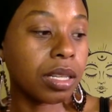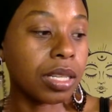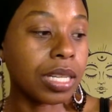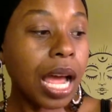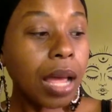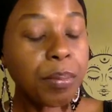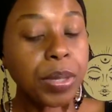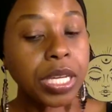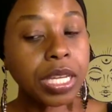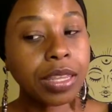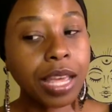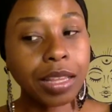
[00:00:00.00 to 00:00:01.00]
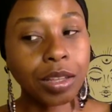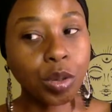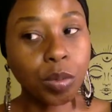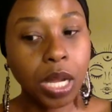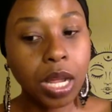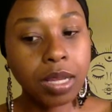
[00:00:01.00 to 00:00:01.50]
not being in that little
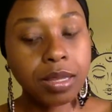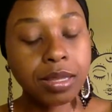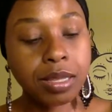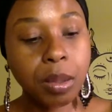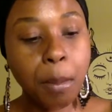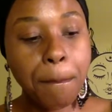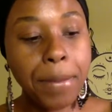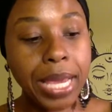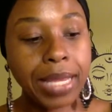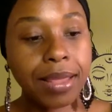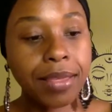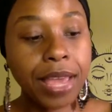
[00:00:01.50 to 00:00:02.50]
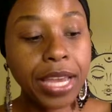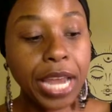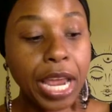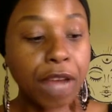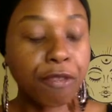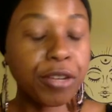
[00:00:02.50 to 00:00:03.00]
box meant that
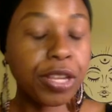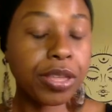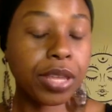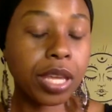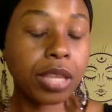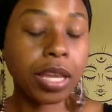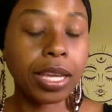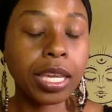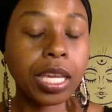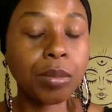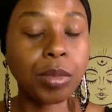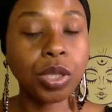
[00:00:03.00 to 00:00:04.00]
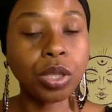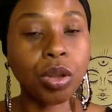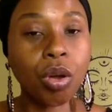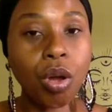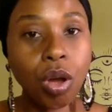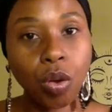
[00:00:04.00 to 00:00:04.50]
everything that came
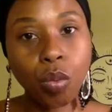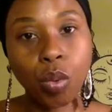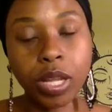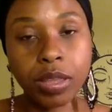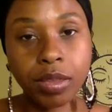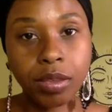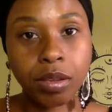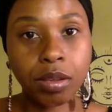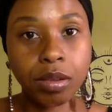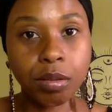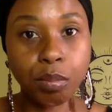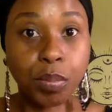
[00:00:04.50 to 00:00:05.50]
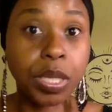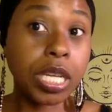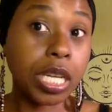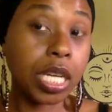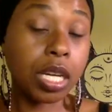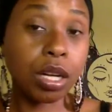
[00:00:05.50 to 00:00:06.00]
along with
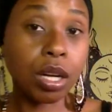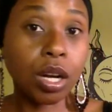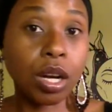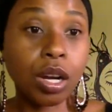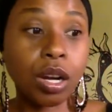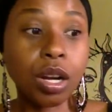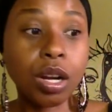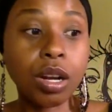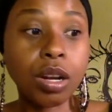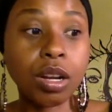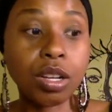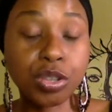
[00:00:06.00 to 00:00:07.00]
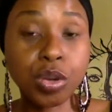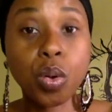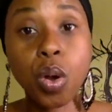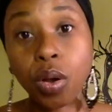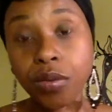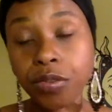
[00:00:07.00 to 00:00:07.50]
being a
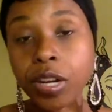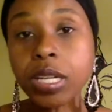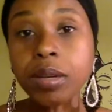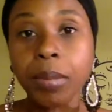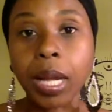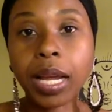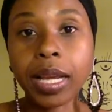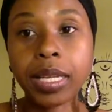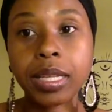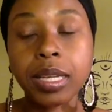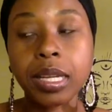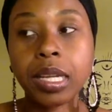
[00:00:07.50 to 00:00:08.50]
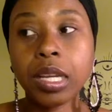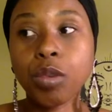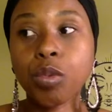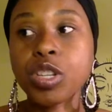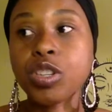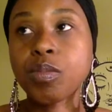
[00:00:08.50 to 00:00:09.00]
so-called friend of mine,
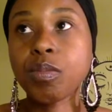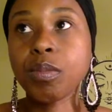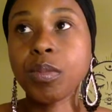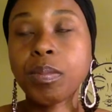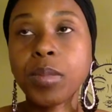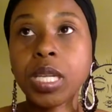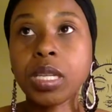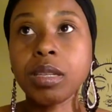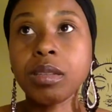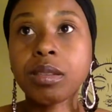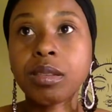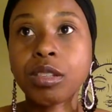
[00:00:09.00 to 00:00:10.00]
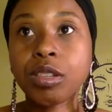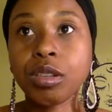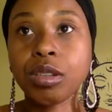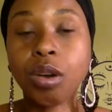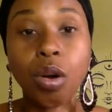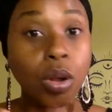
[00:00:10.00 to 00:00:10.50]
which means
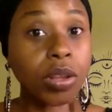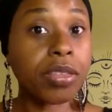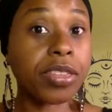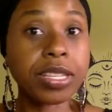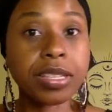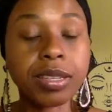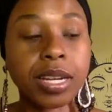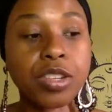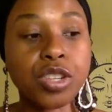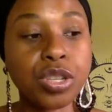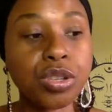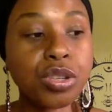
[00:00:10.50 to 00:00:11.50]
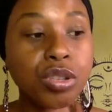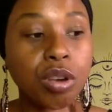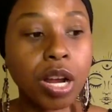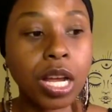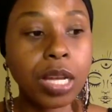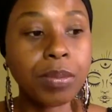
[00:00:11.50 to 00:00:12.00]
all the things that I just
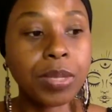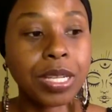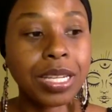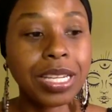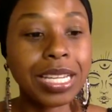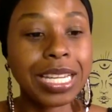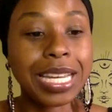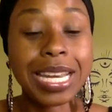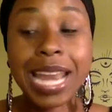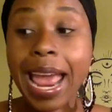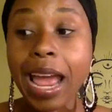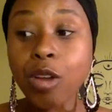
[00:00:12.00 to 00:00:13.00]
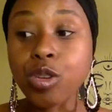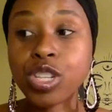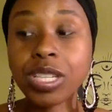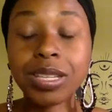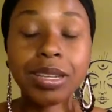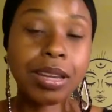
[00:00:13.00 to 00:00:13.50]
described, now
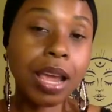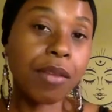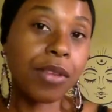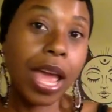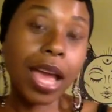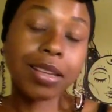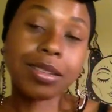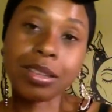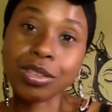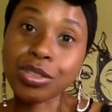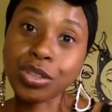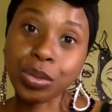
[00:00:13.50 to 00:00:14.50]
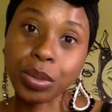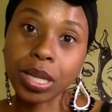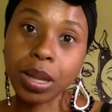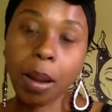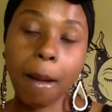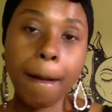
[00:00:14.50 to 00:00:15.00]
she didn't have access to it,
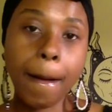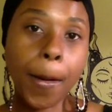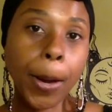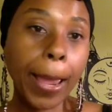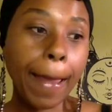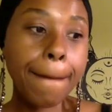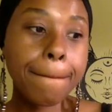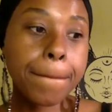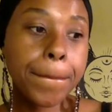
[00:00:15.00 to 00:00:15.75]
okay?